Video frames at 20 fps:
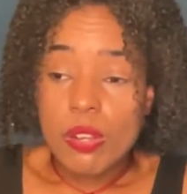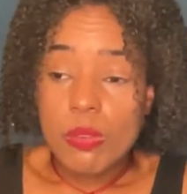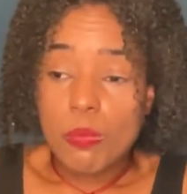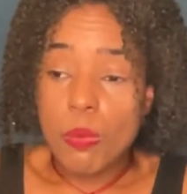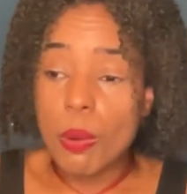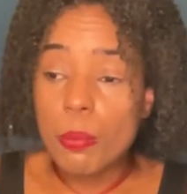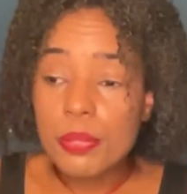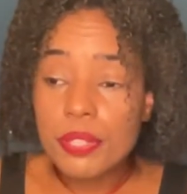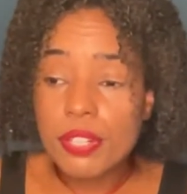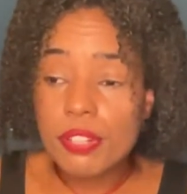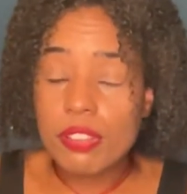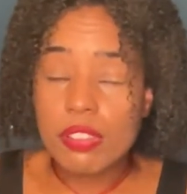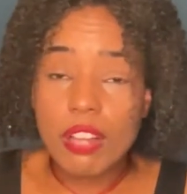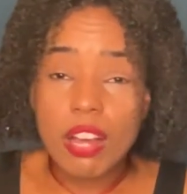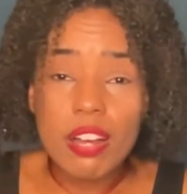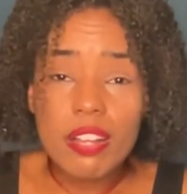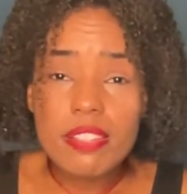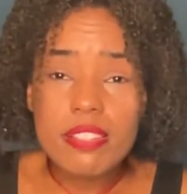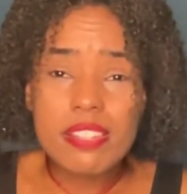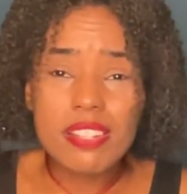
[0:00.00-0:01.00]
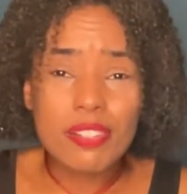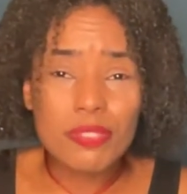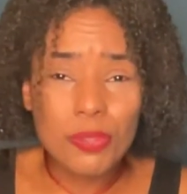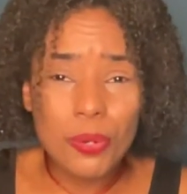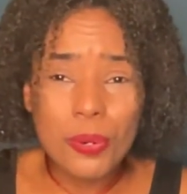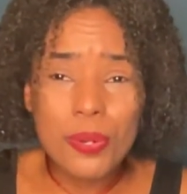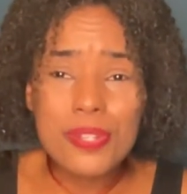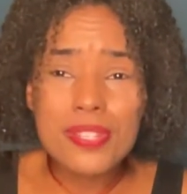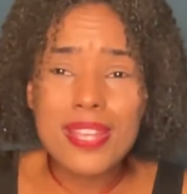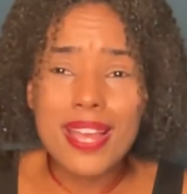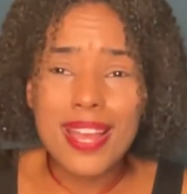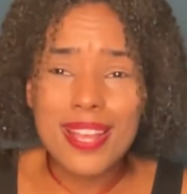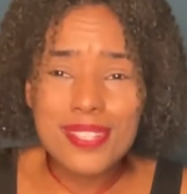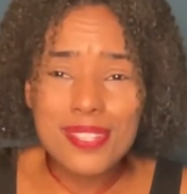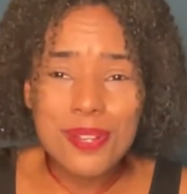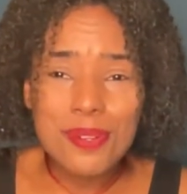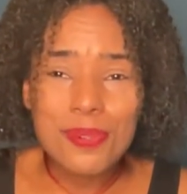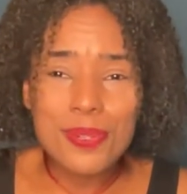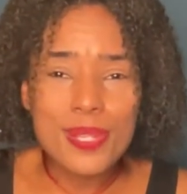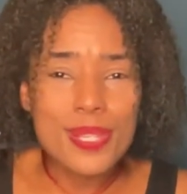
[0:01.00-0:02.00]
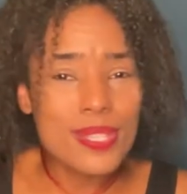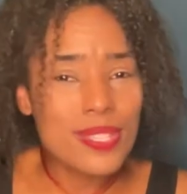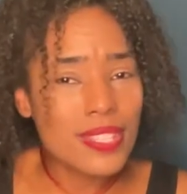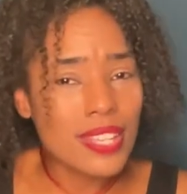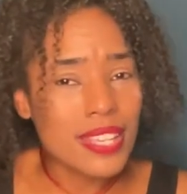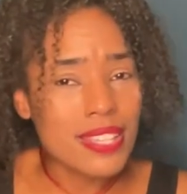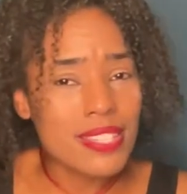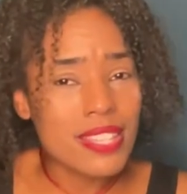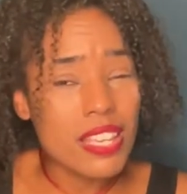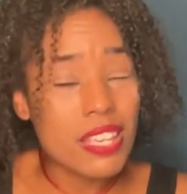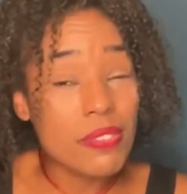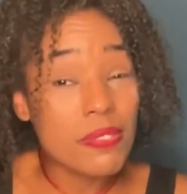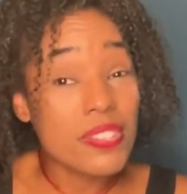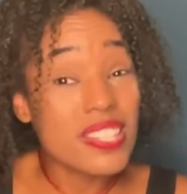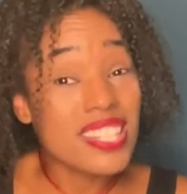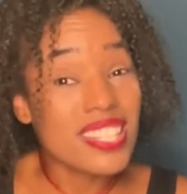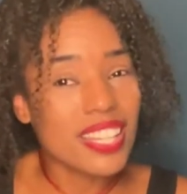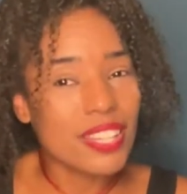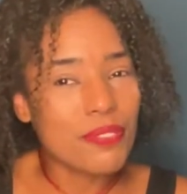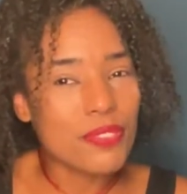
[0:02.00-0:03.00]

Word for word: what were your thoughts? And of course, as always, stay safe, stay